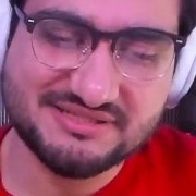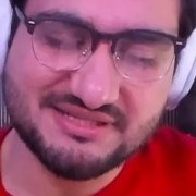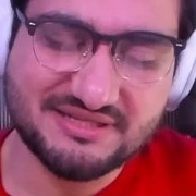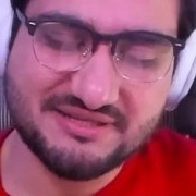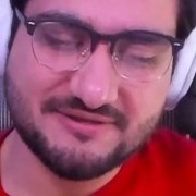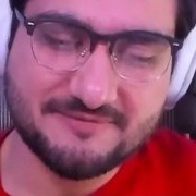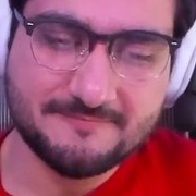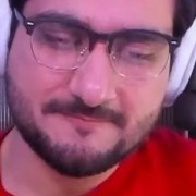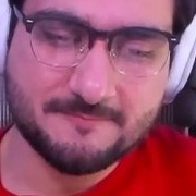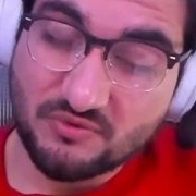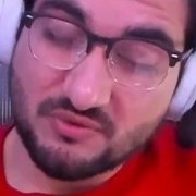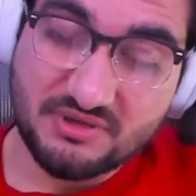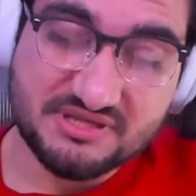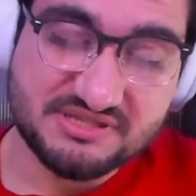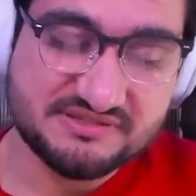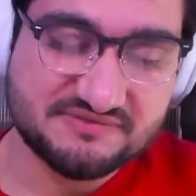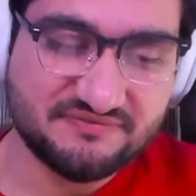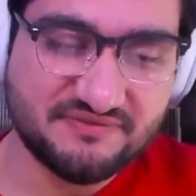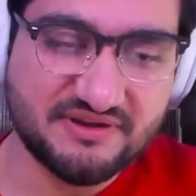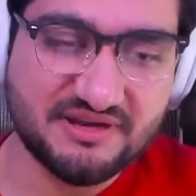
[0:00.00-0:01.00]
And
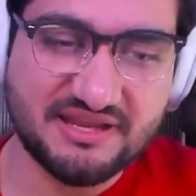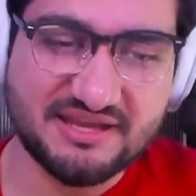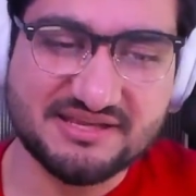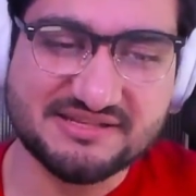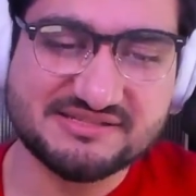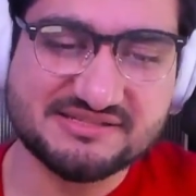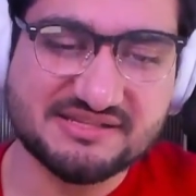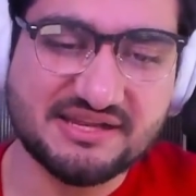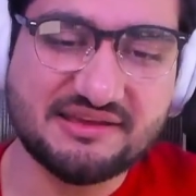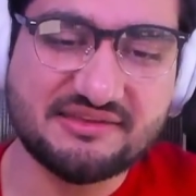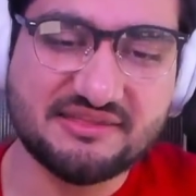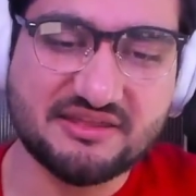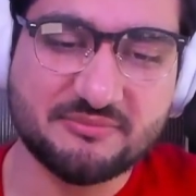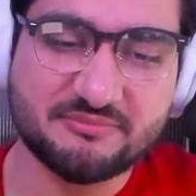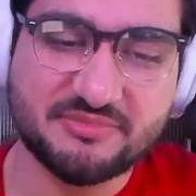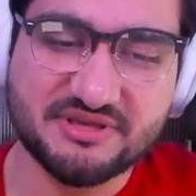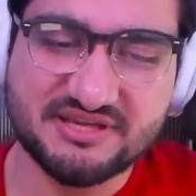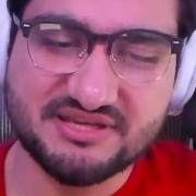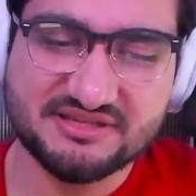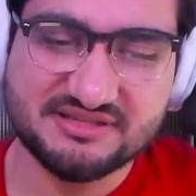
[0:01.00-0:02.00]
that's funny I say that
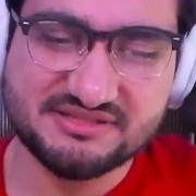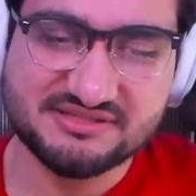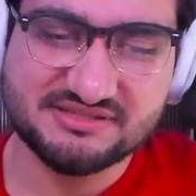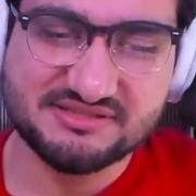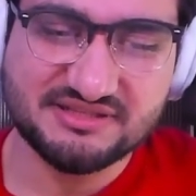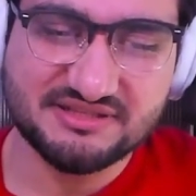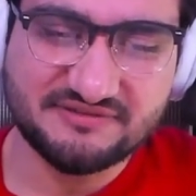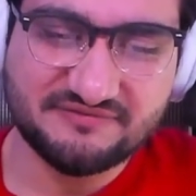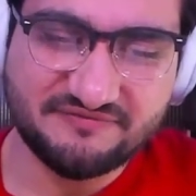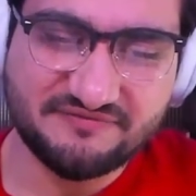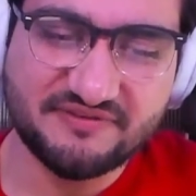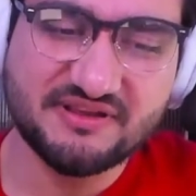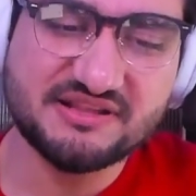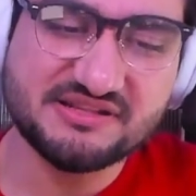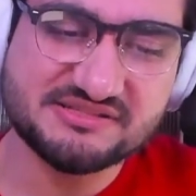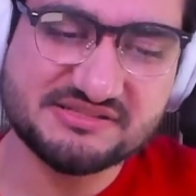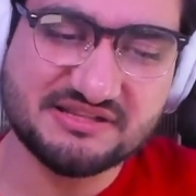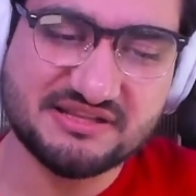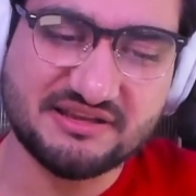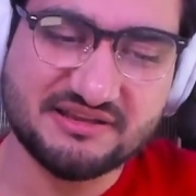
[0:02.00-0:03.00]
because it
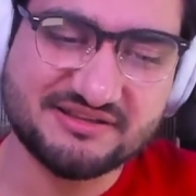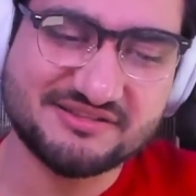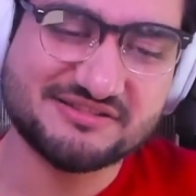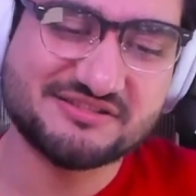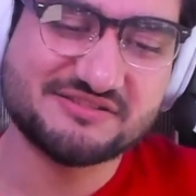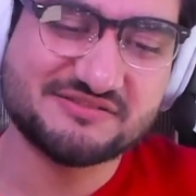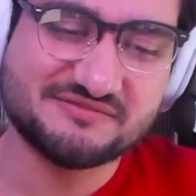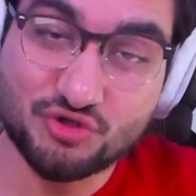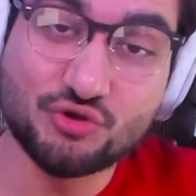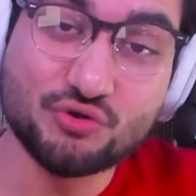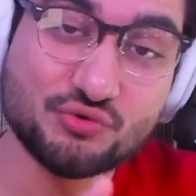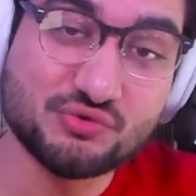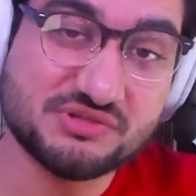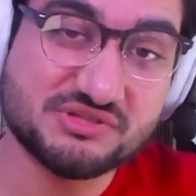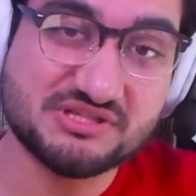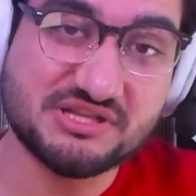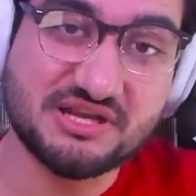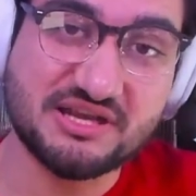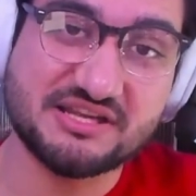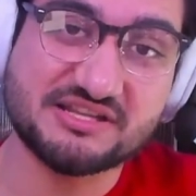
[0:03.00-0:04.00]
feels like it's two
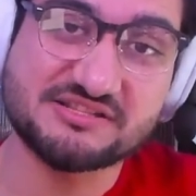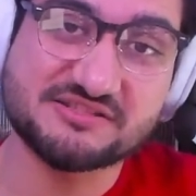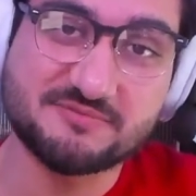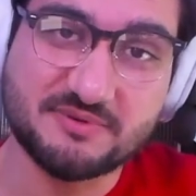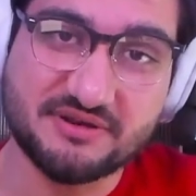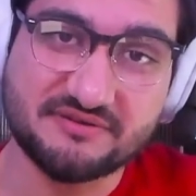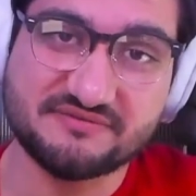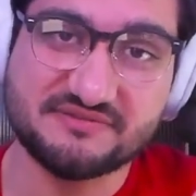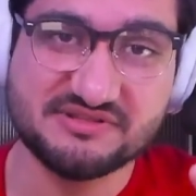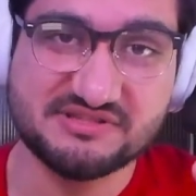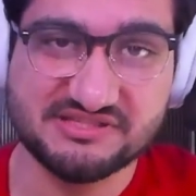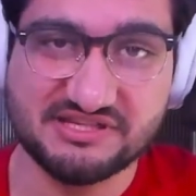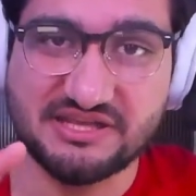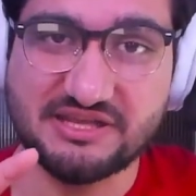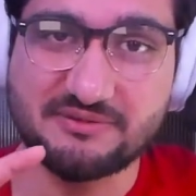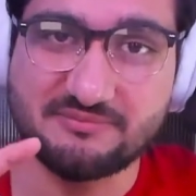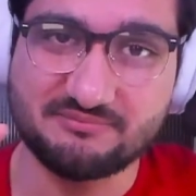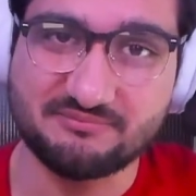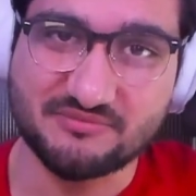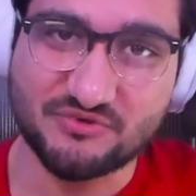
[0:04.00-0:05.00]
sides, but of the
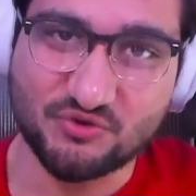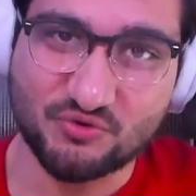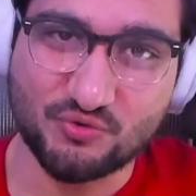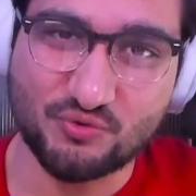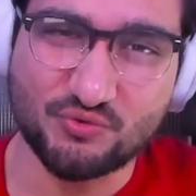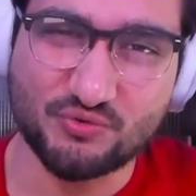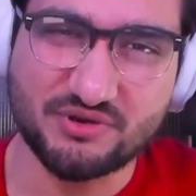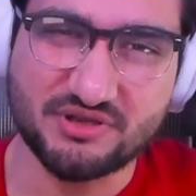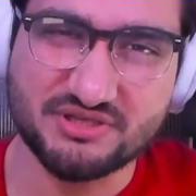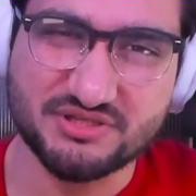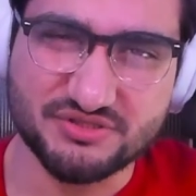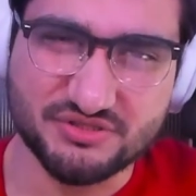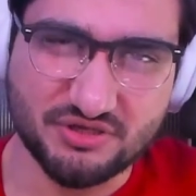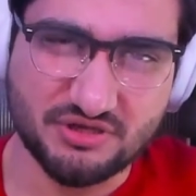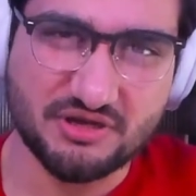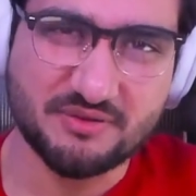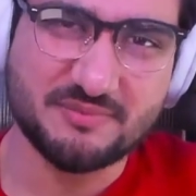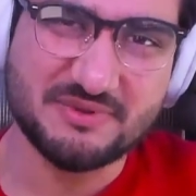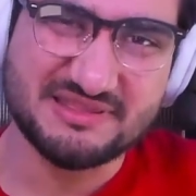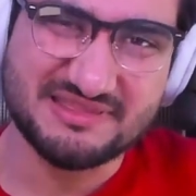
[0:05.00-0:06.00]
same coin. Do you know
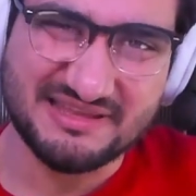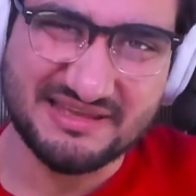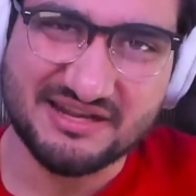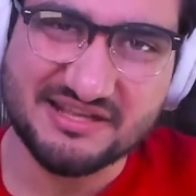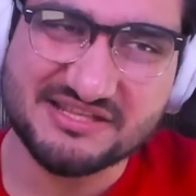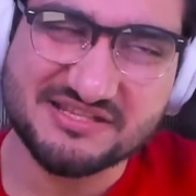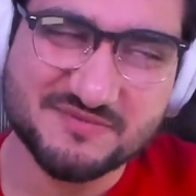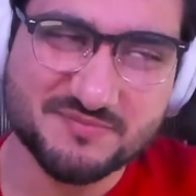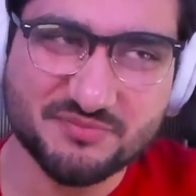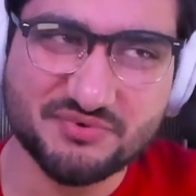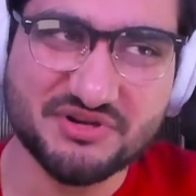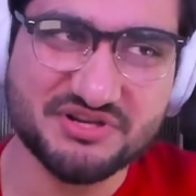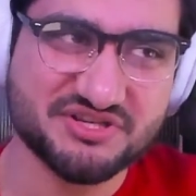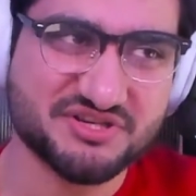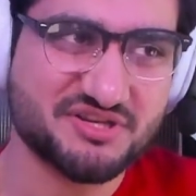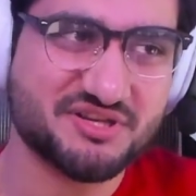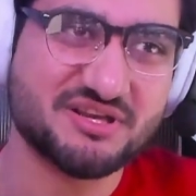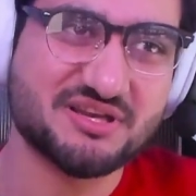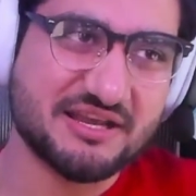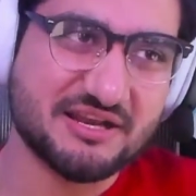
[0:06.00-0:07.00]
what I mean? That
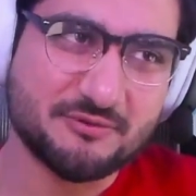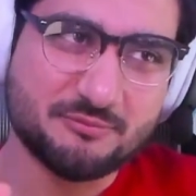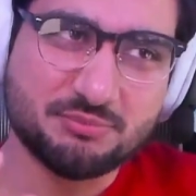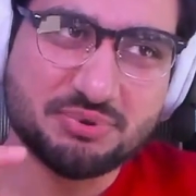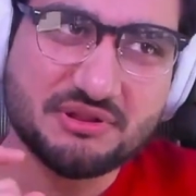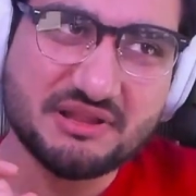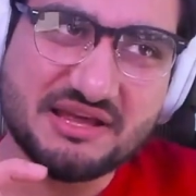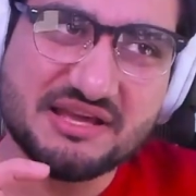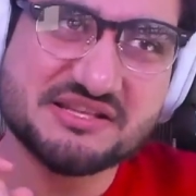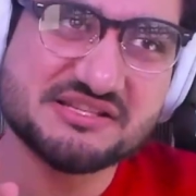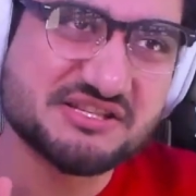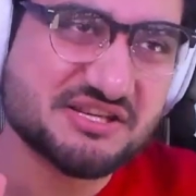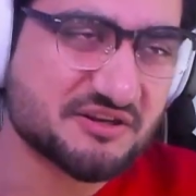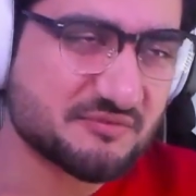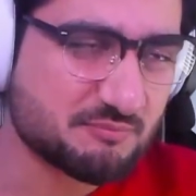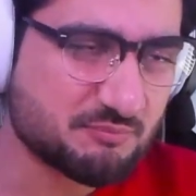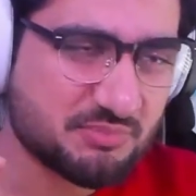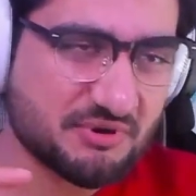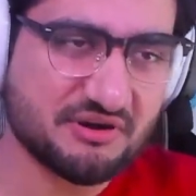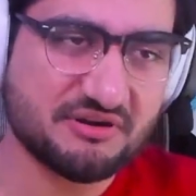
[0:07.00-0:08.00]
expression, it applies here
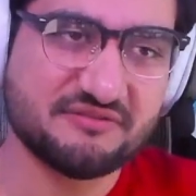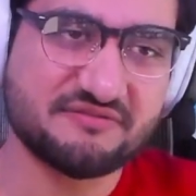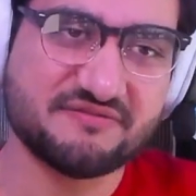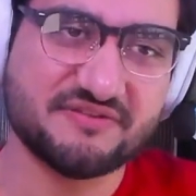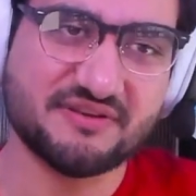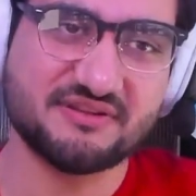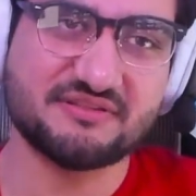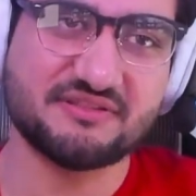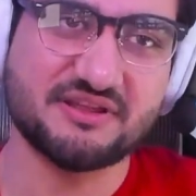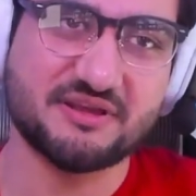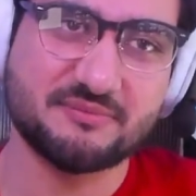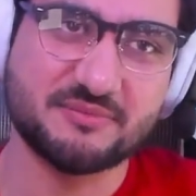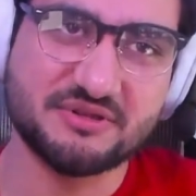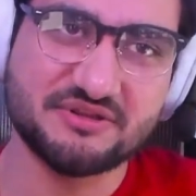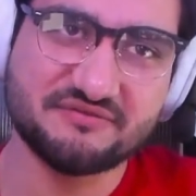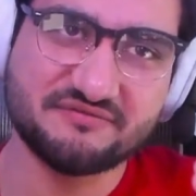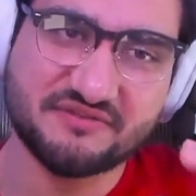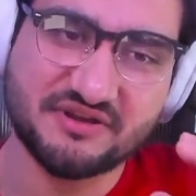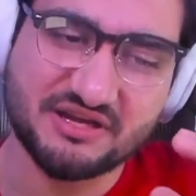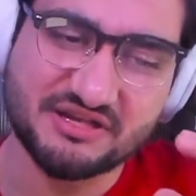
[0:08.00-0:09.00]
perfectly. I mean,
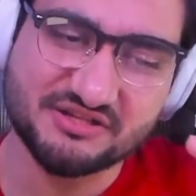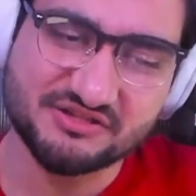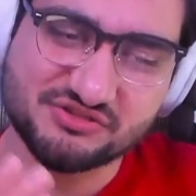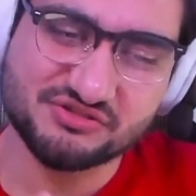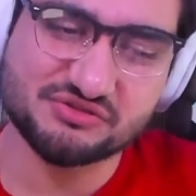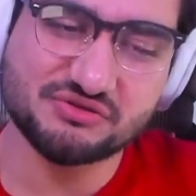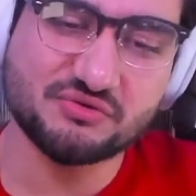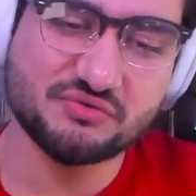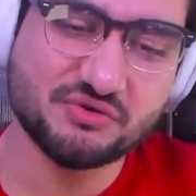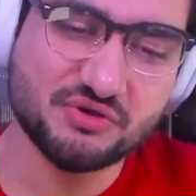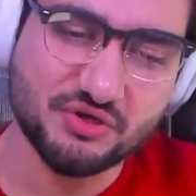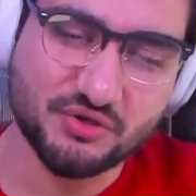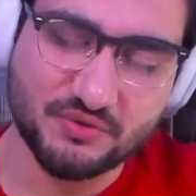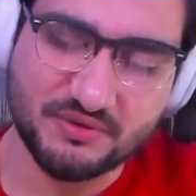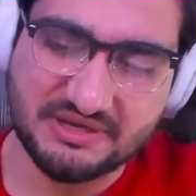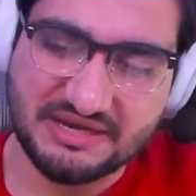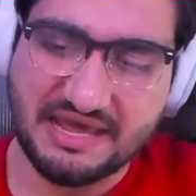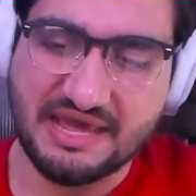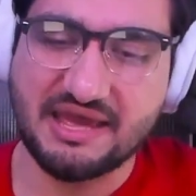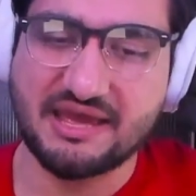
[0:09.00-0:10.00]
you've got
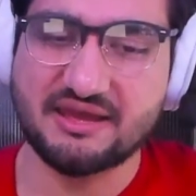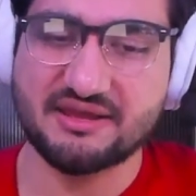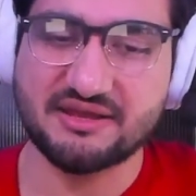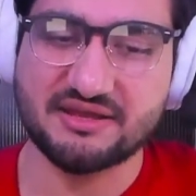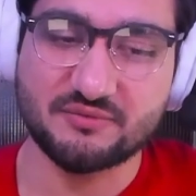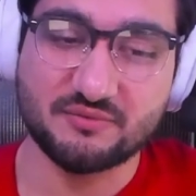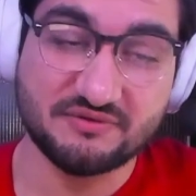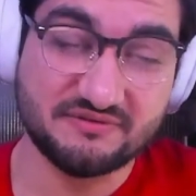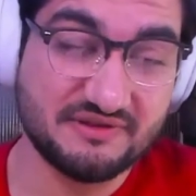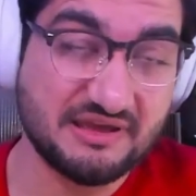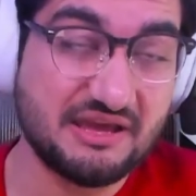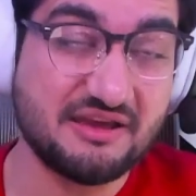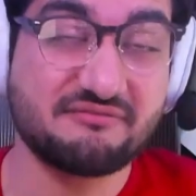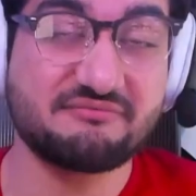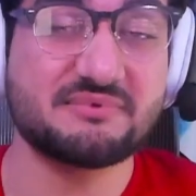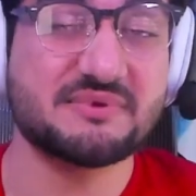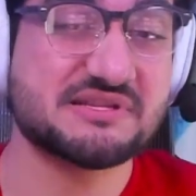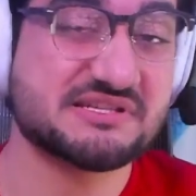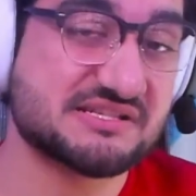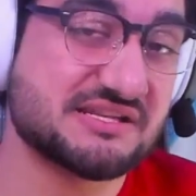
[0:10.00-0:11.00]
Zuko and Aang, and we have
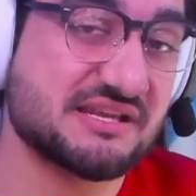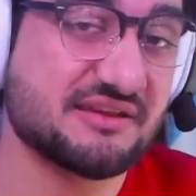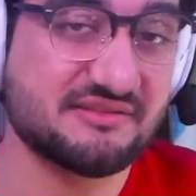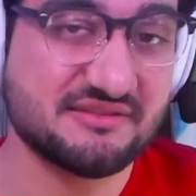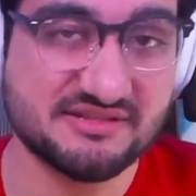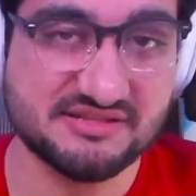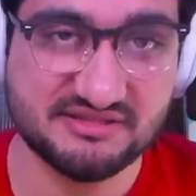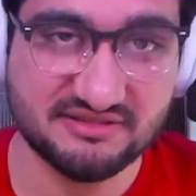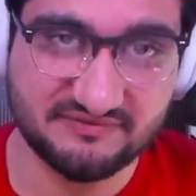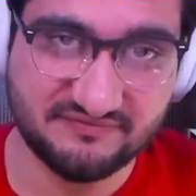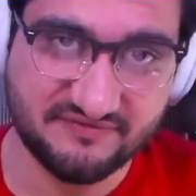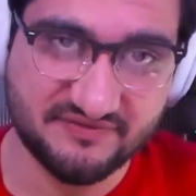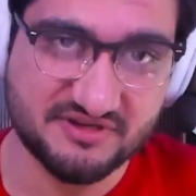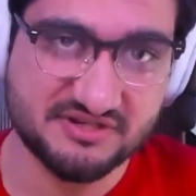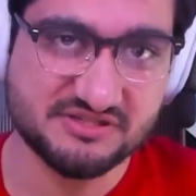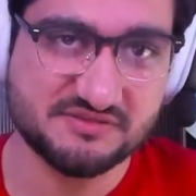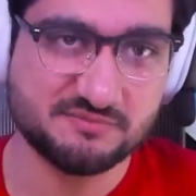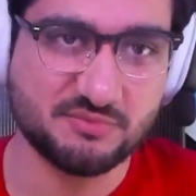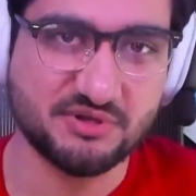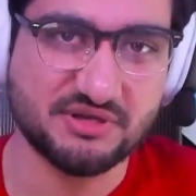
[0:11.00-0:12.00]
been seeing this in the
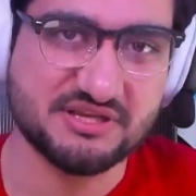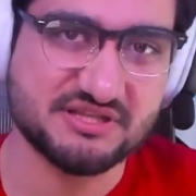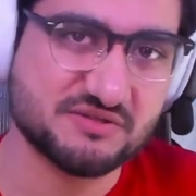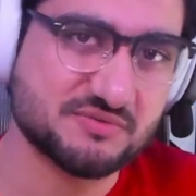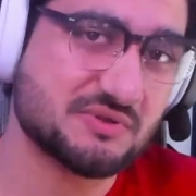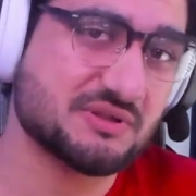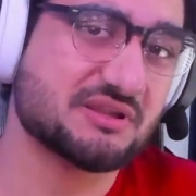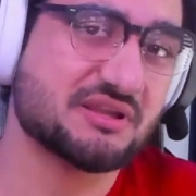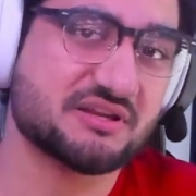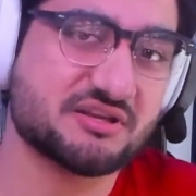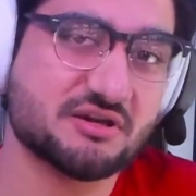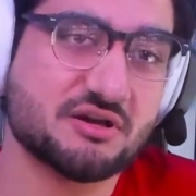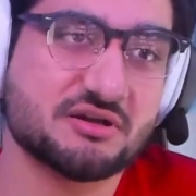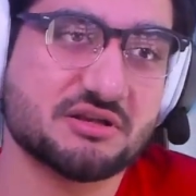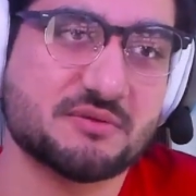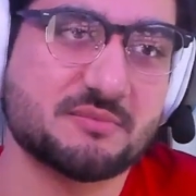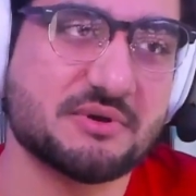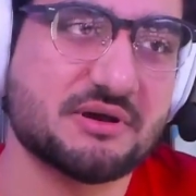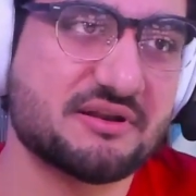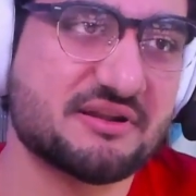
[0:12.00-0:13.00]
first book as well, and I talked
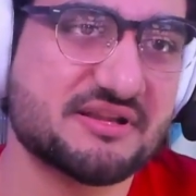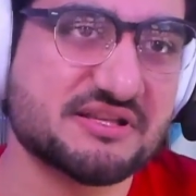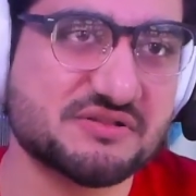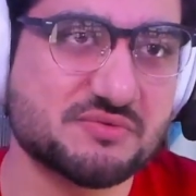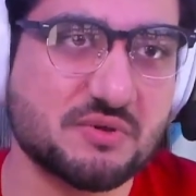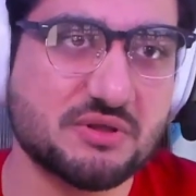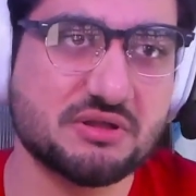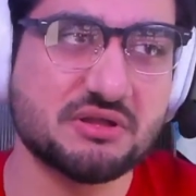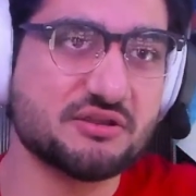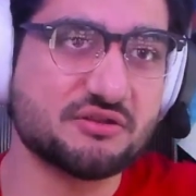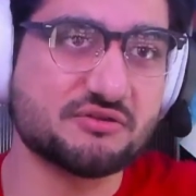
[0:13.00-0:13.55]
about it as well.